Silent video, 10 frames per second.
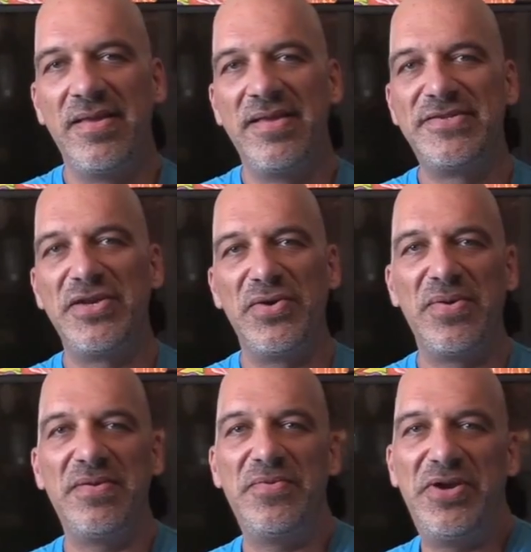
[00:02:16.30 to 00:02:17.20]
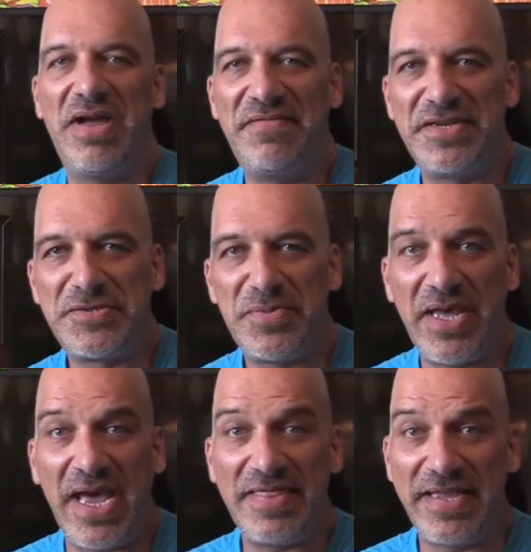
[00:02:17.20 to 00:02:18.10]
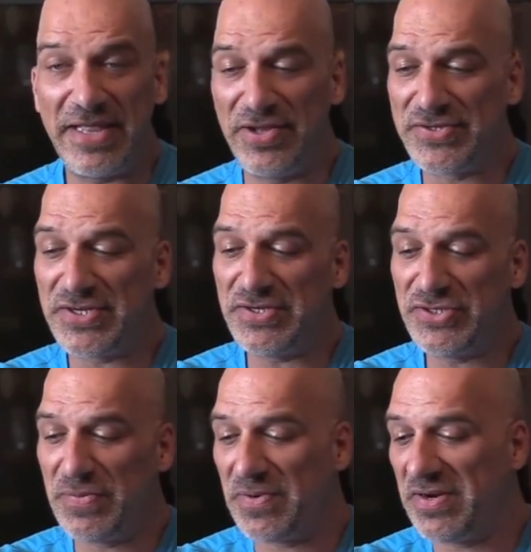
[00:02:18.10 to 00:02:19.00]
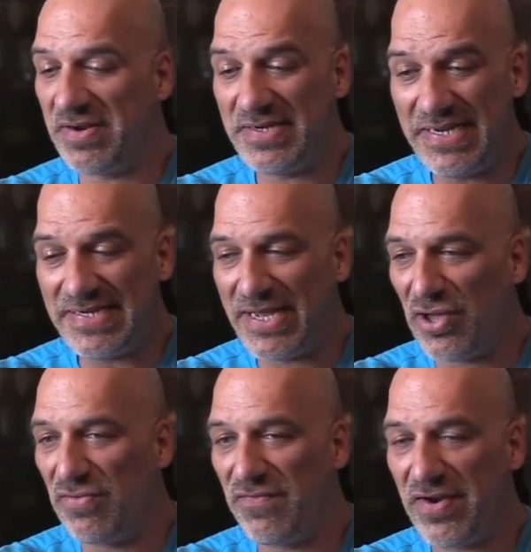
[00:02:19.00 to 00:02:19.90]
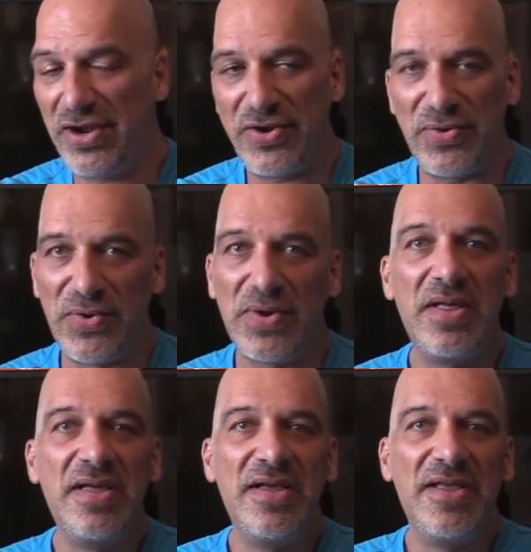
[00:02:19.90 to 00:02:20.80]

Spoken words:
So when you're having the display, I think it looks super detailed, very cool.